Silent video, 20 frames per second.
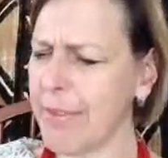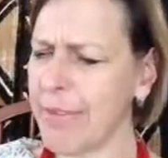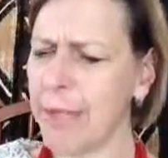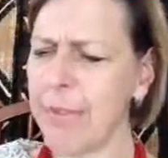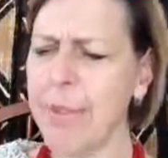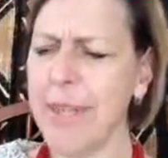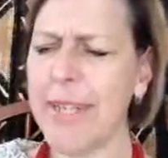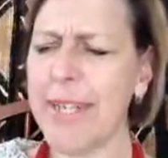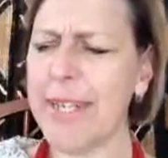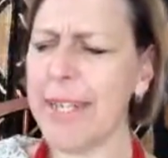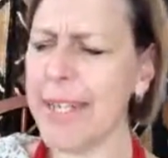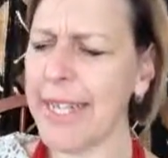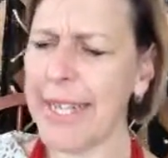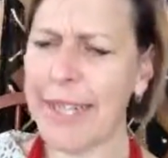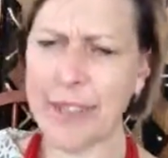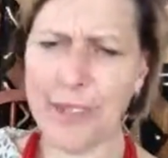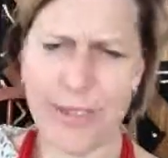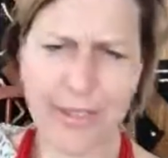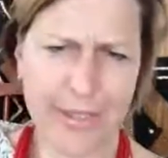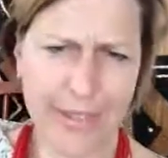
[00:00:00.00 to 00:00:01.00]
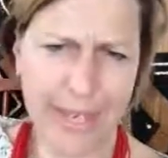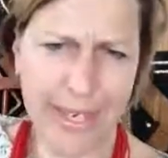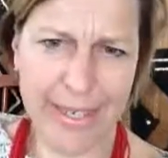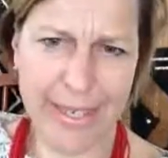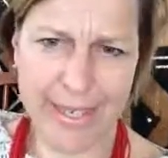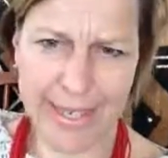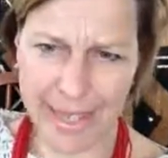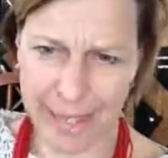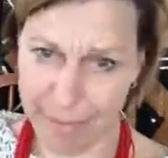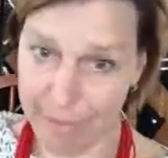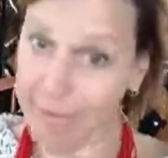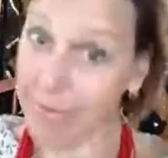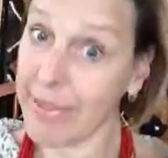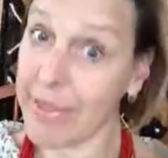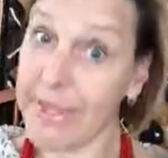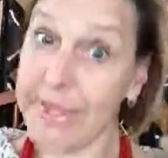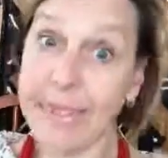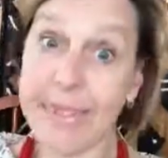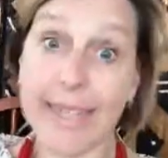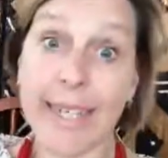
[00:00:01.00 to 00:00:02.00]
community leaders said to them,
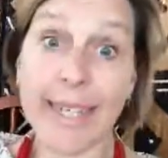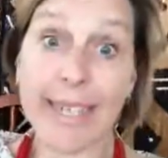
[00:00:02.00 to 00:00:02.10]
listen,